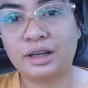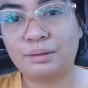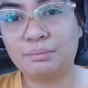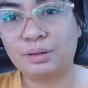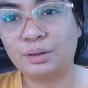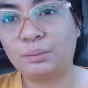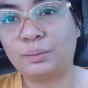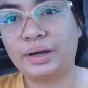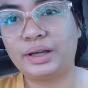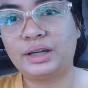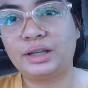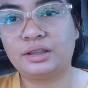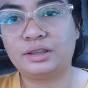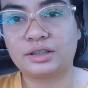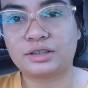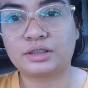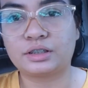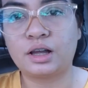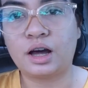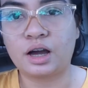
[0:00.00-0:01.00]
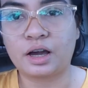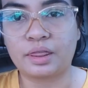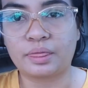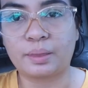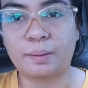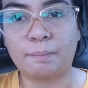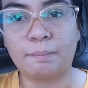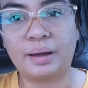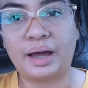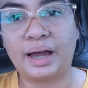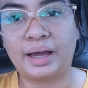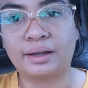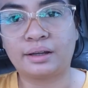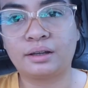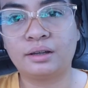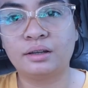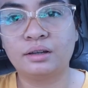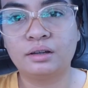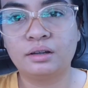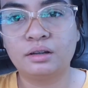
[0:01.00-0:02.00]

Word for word: I'd be waiting this long in the bank